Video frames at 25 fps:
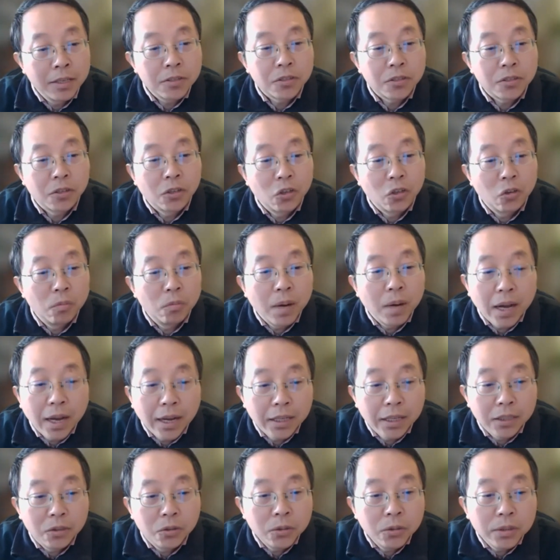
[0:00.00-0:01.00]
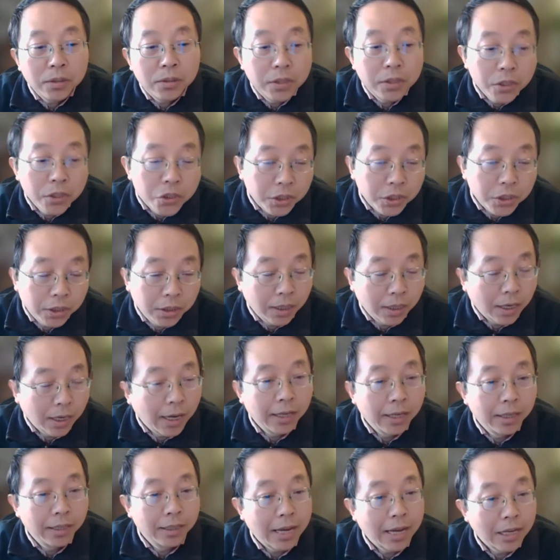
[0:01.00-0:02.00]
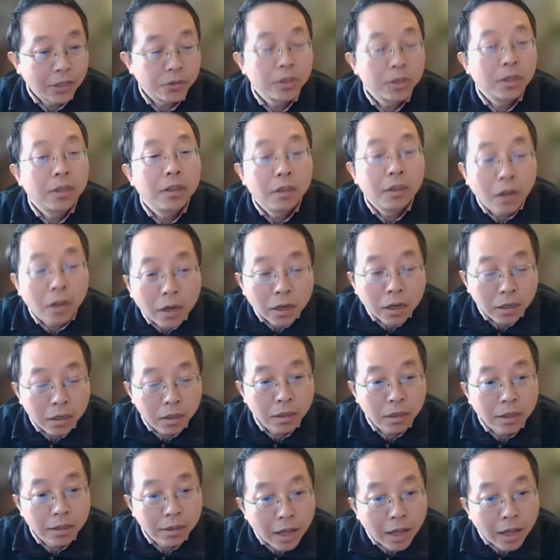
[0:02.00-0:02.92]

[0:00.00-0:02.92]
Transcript: So by doing teaching, I actually learn